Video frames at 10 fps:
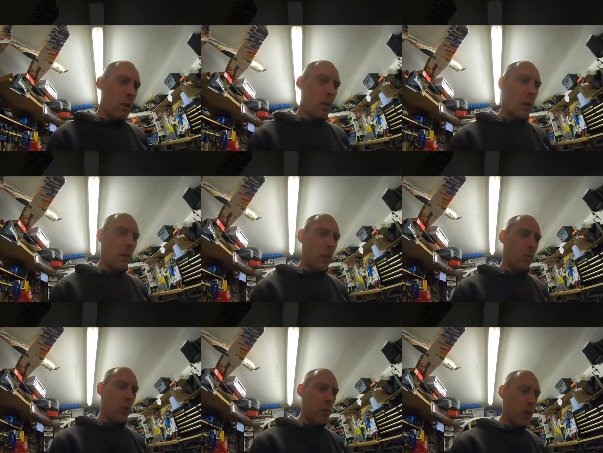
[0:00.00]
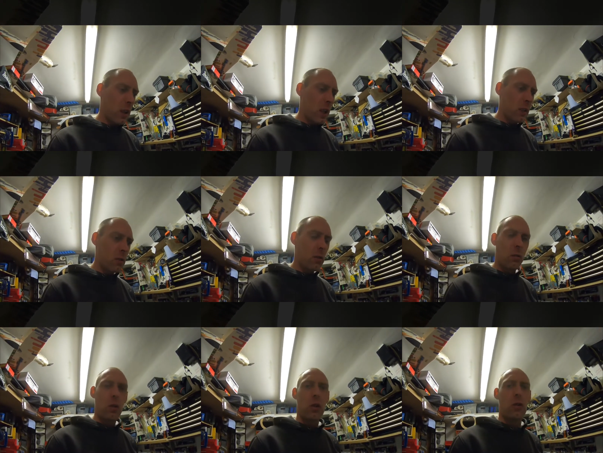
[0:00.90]
to see if I could replicate the
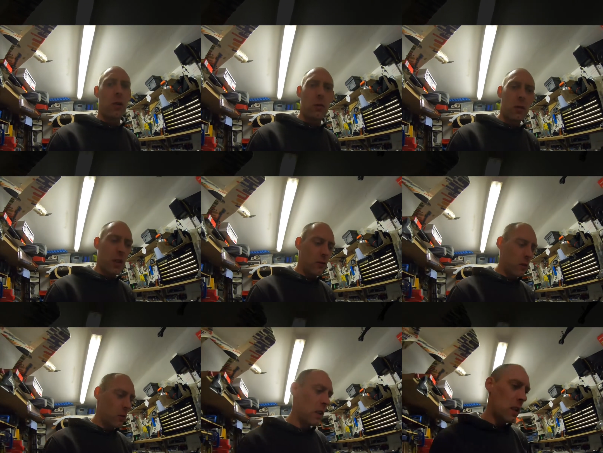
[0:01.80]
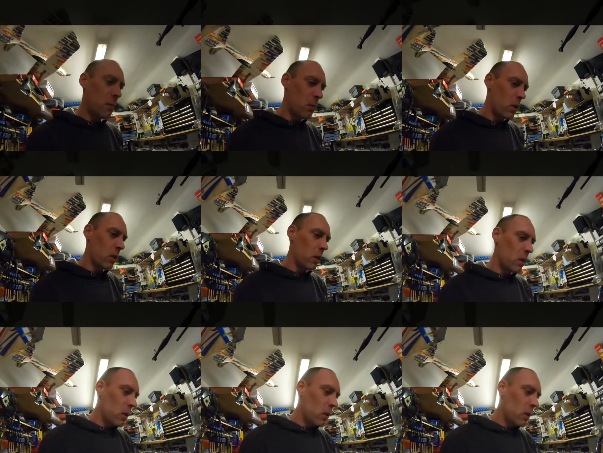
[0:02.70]
sort of colour I was after when I had my